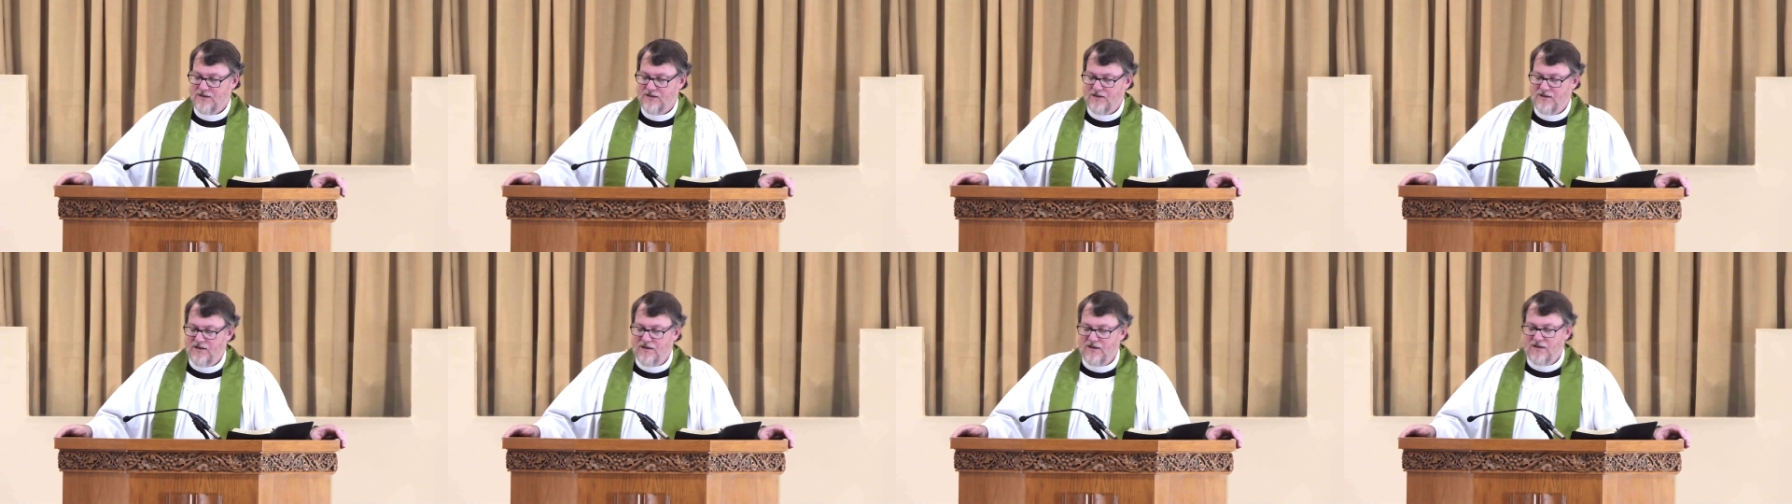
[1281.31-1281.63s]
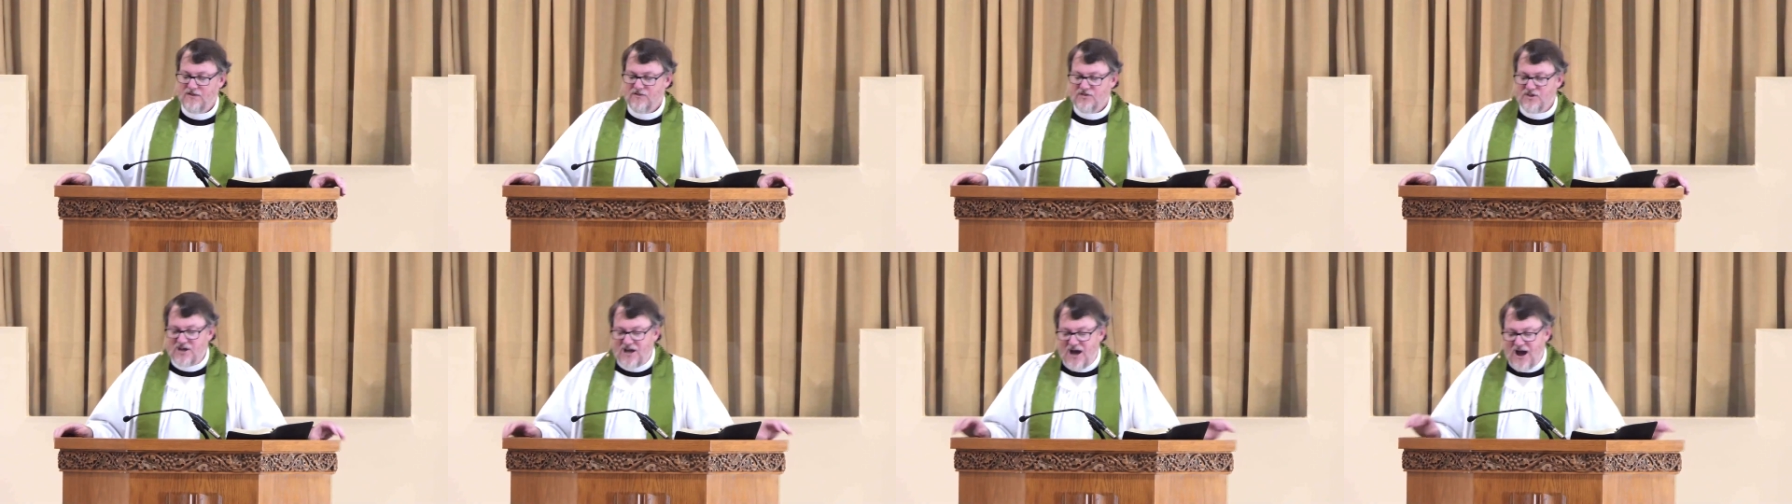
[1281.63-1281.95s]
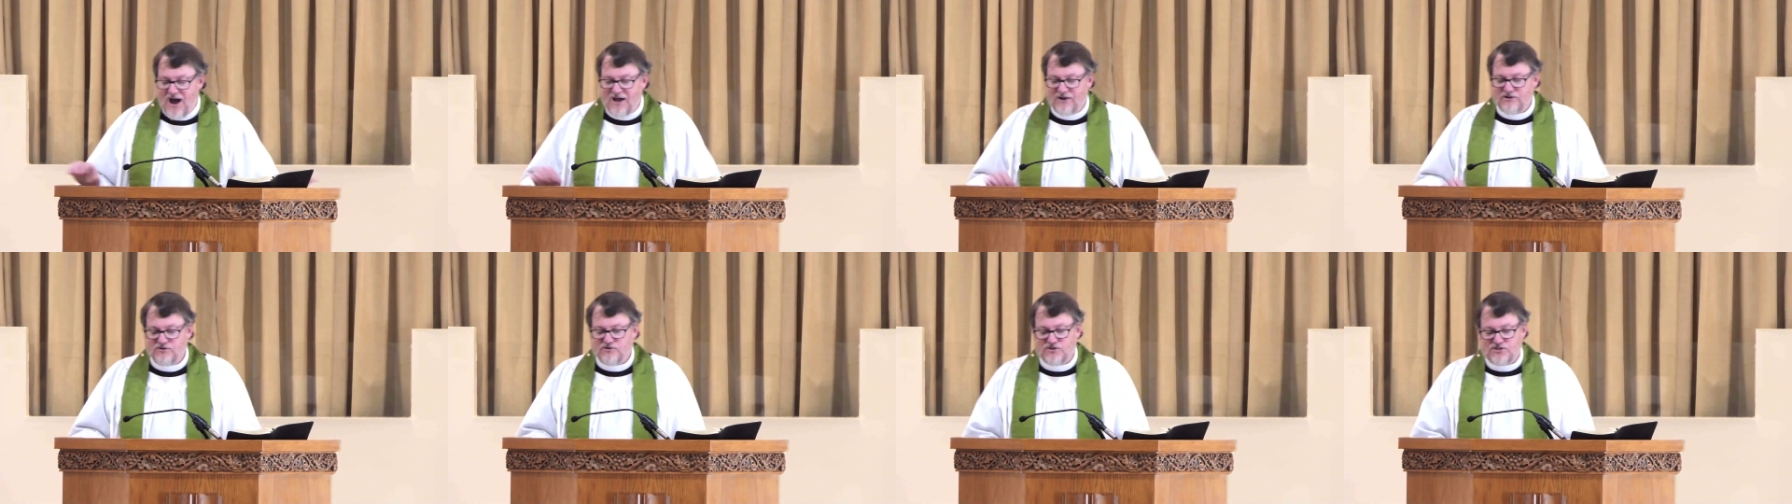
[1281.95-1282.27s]
The
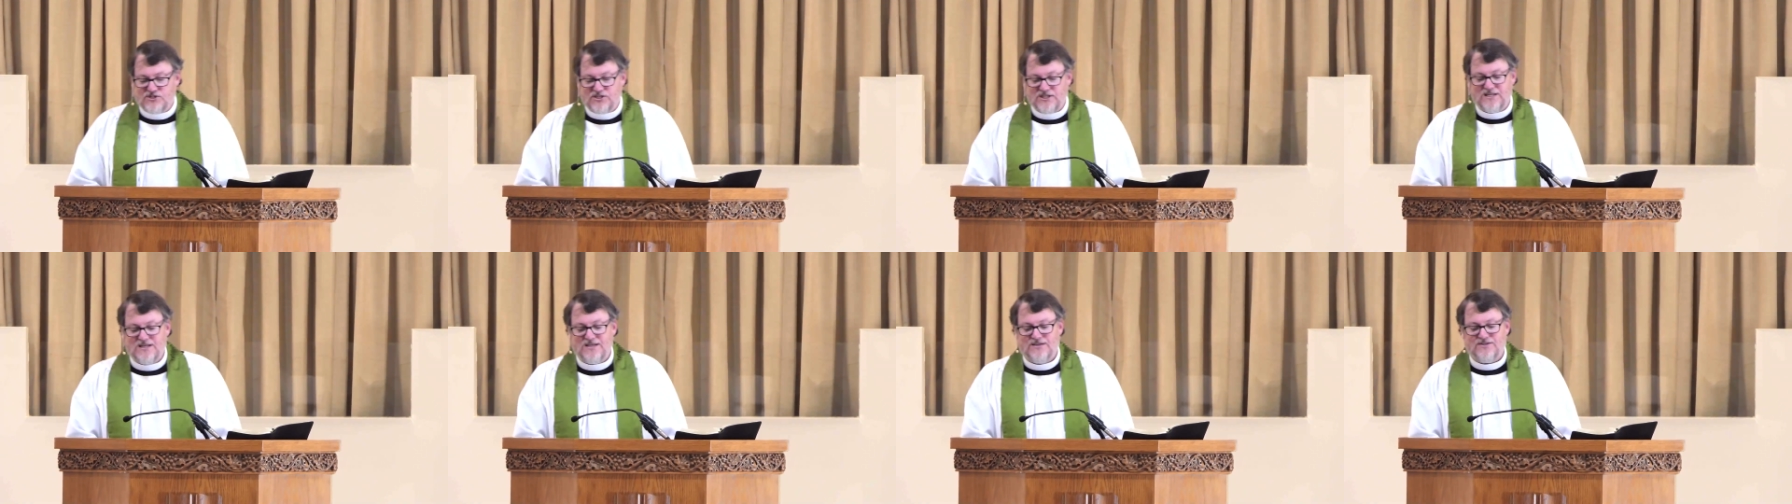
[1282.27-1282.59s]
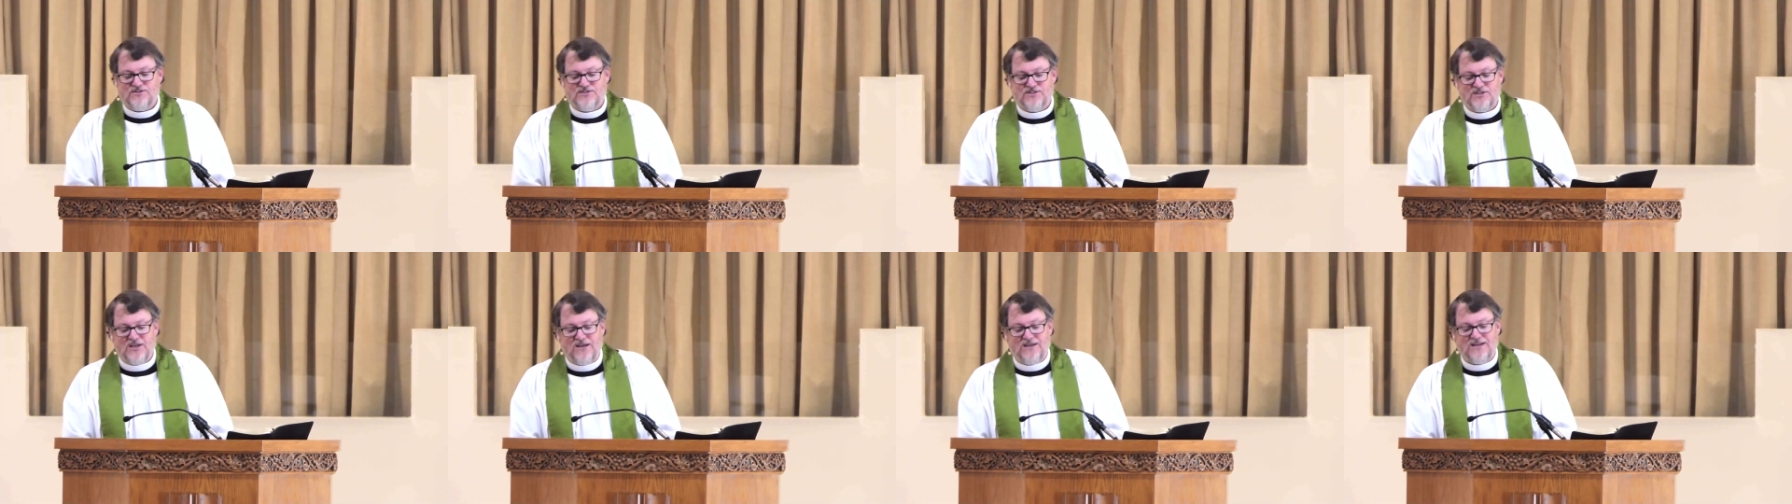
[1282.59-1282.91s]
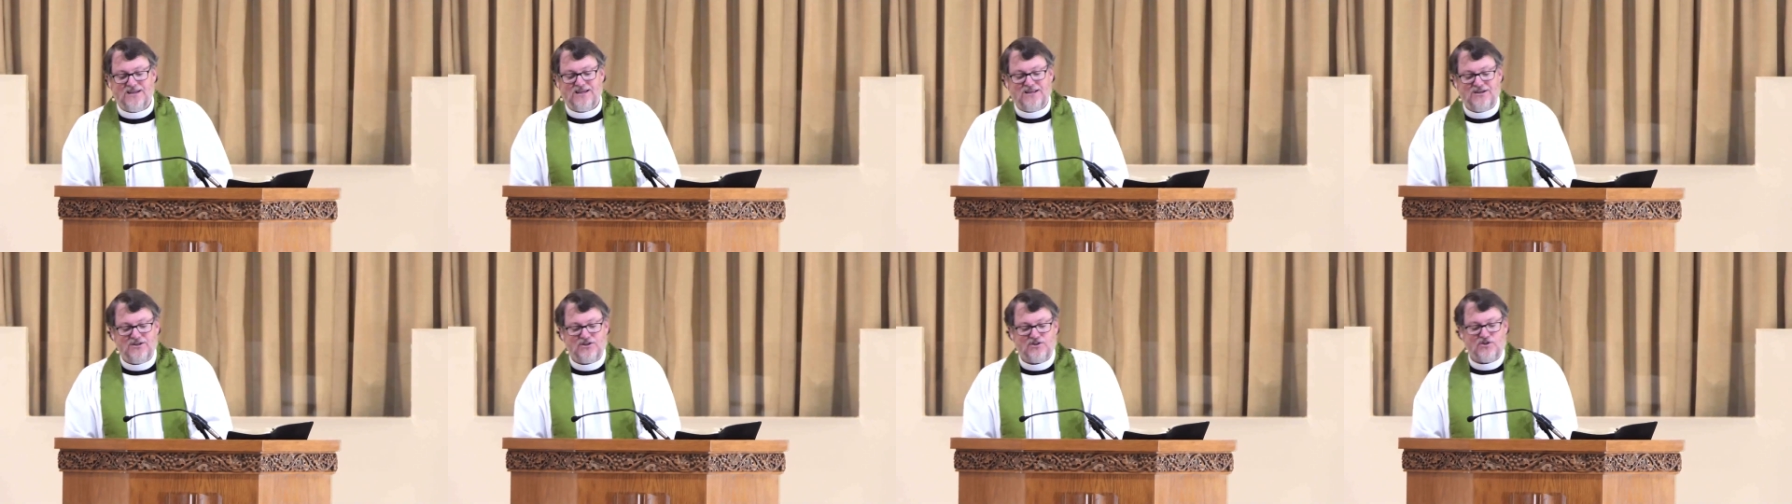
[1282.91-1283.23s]
God who sent His Son
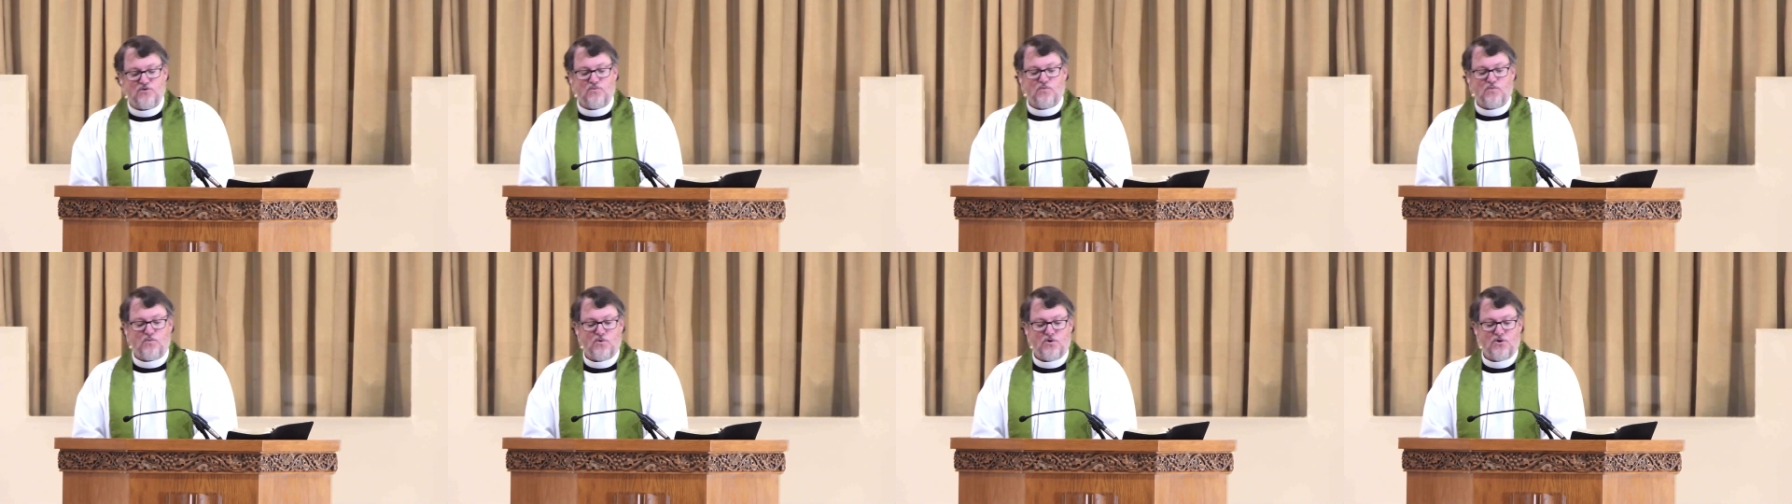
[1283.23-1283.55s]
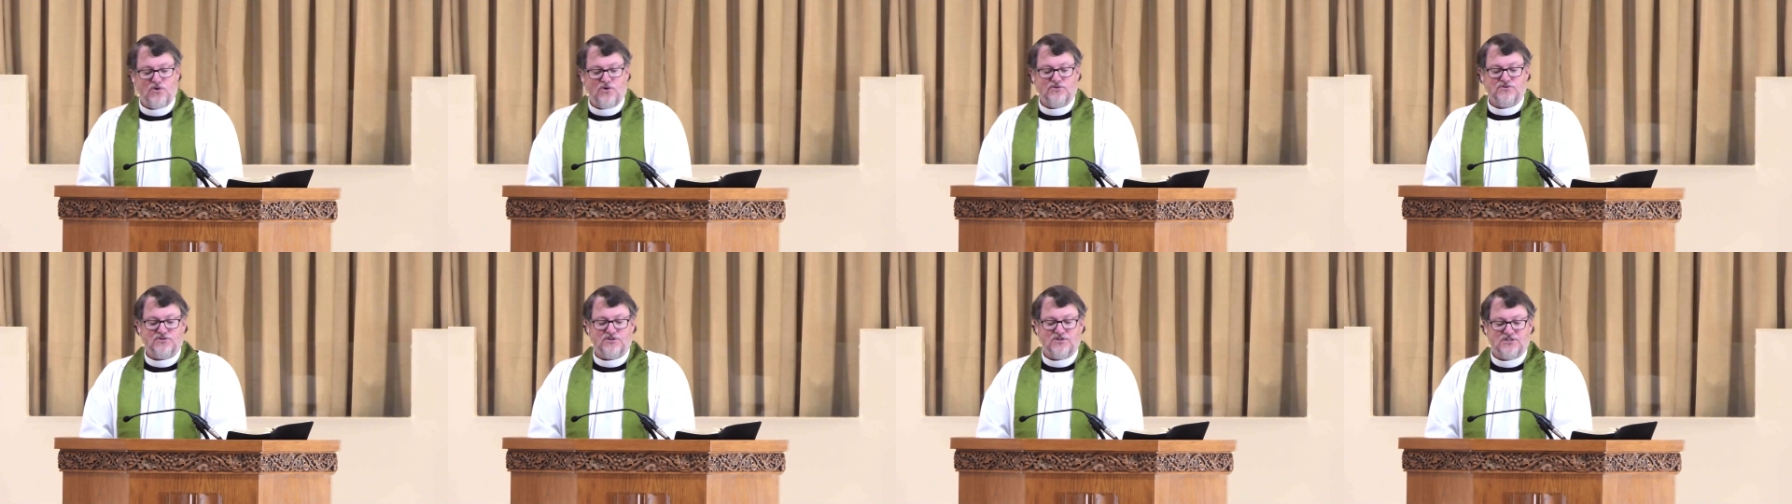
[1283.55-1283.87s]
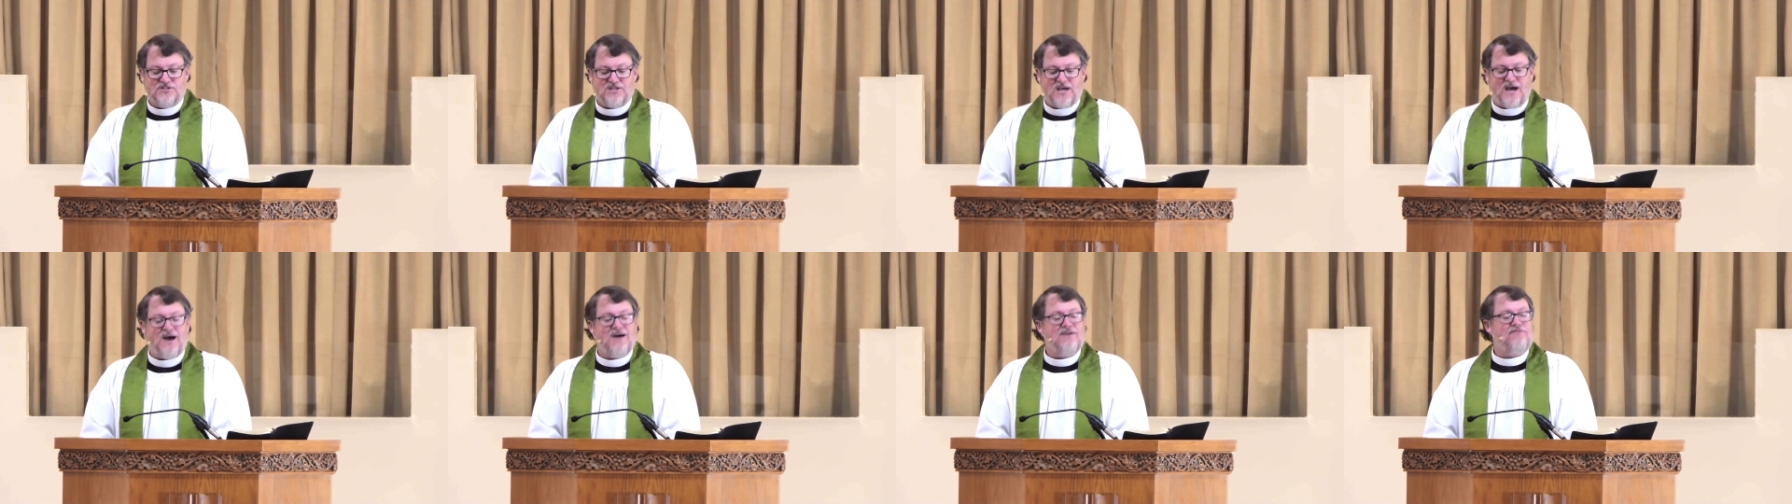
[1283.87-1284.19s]
into the world to
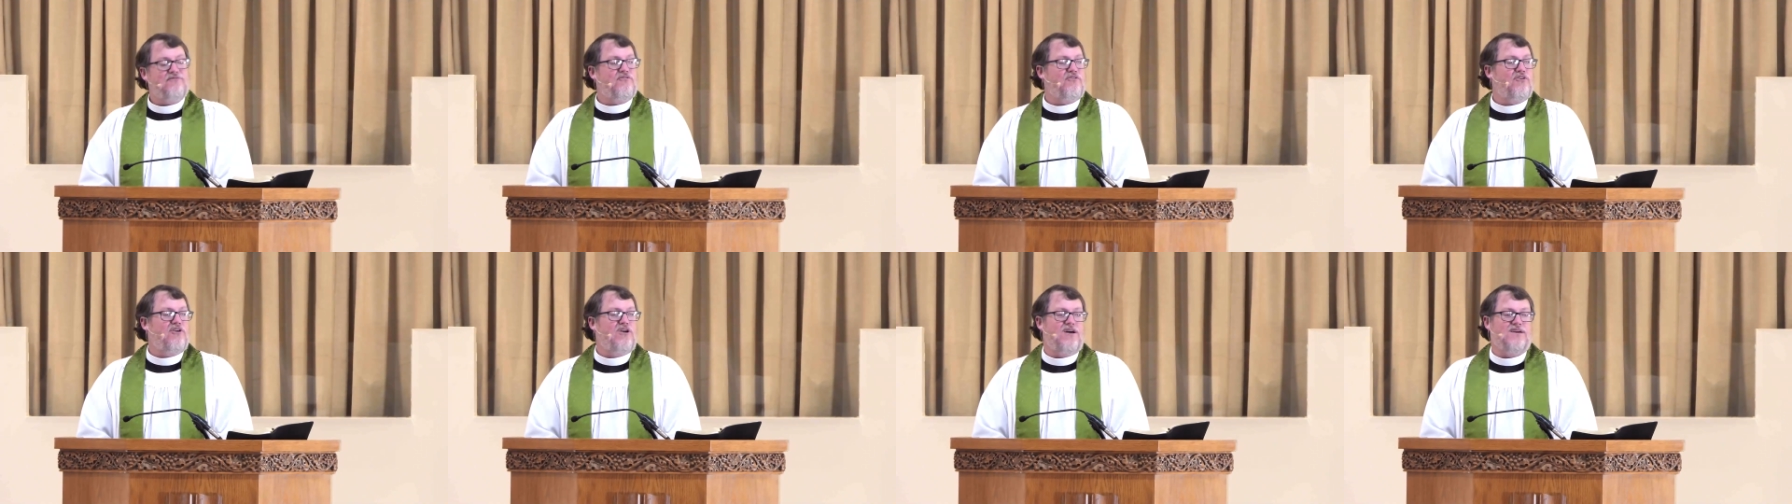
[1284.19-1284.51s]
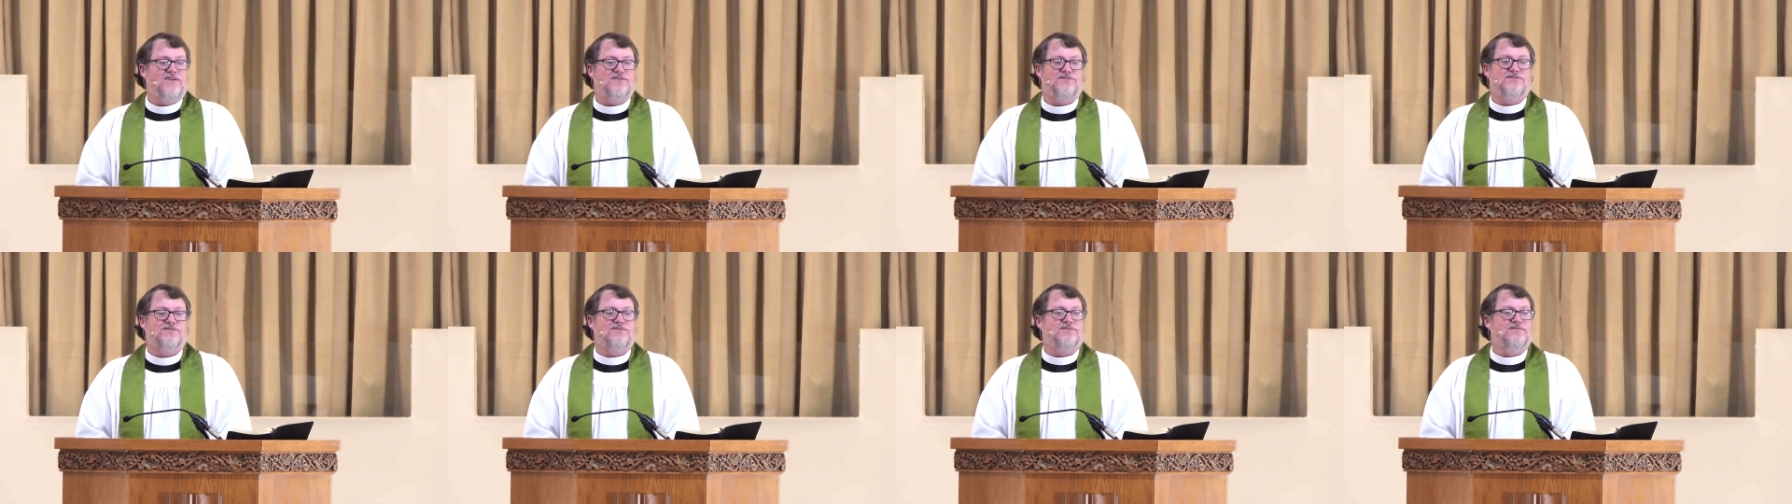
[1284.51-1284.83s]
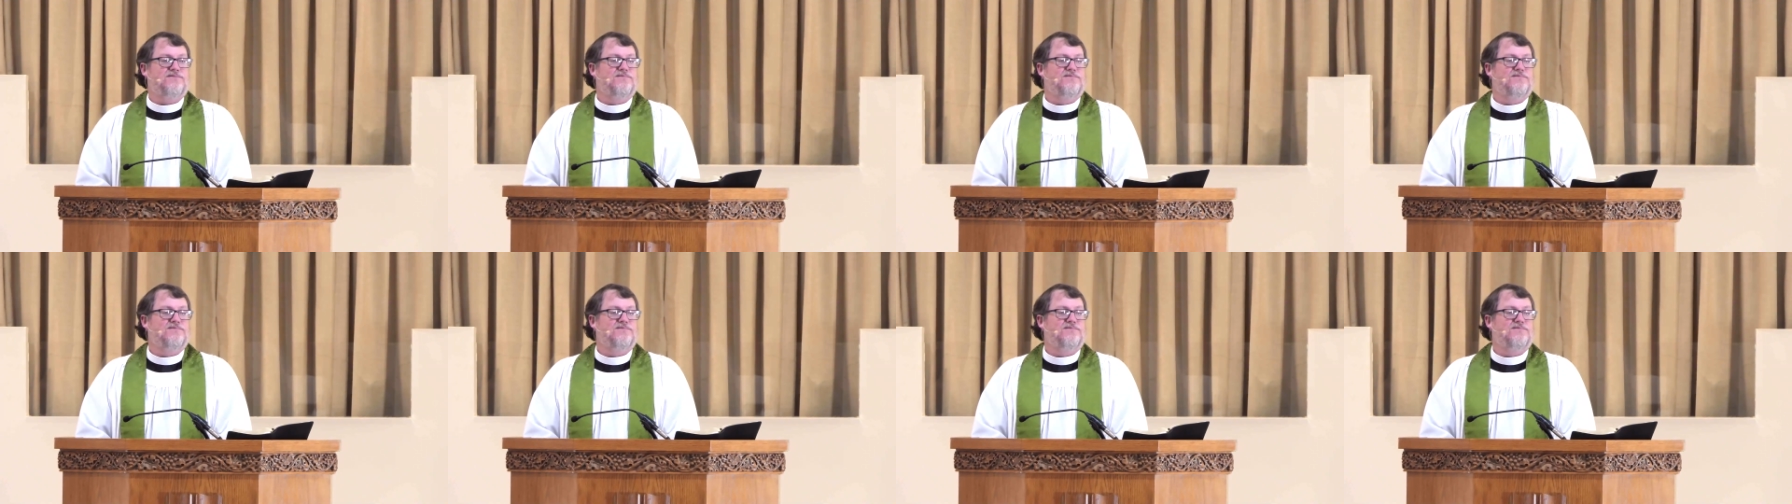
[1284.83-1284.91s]
die for us